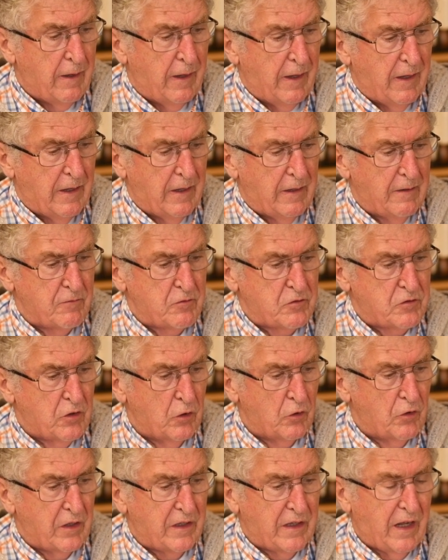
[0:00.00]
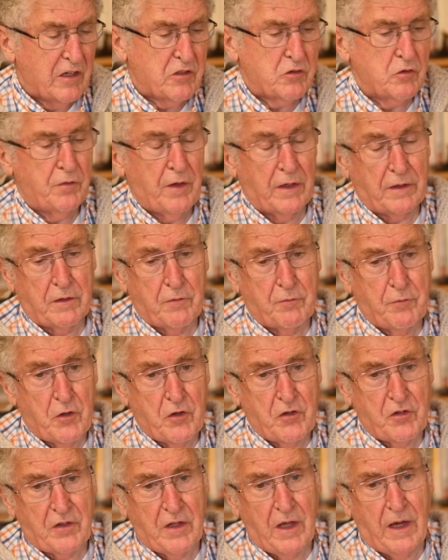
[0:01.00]
So in actual fact, the
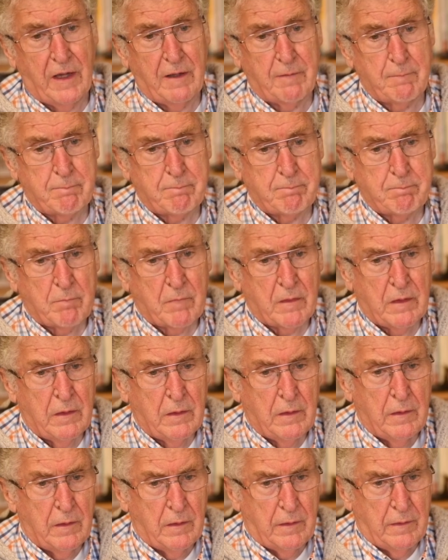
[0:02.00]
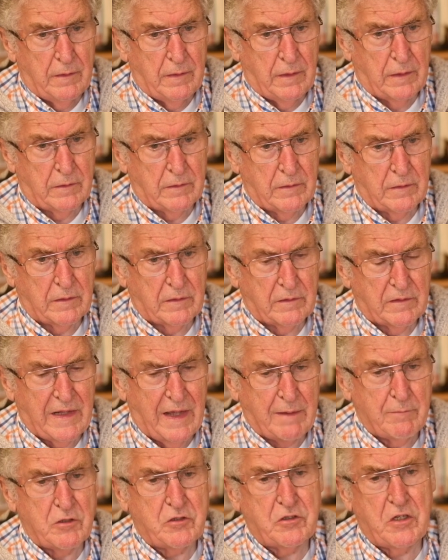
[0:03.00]
first time that
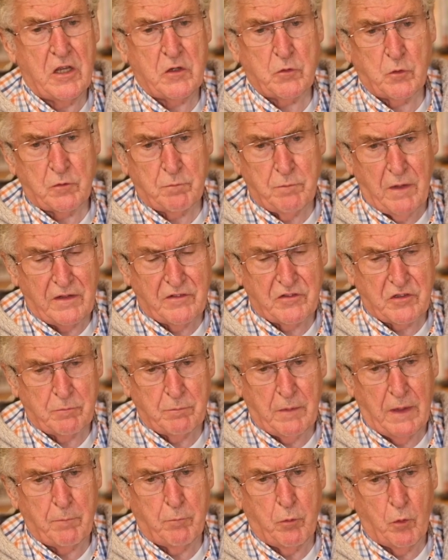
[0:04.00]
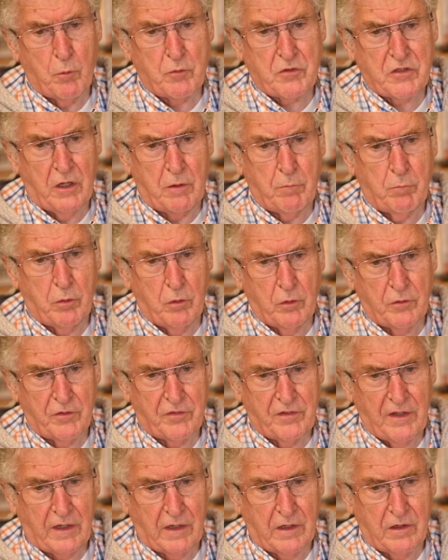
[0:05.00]
climate change was mentioned by Pope John Paul
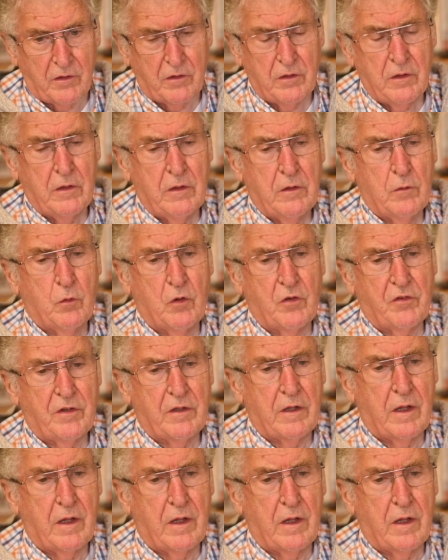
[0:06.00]
II was in a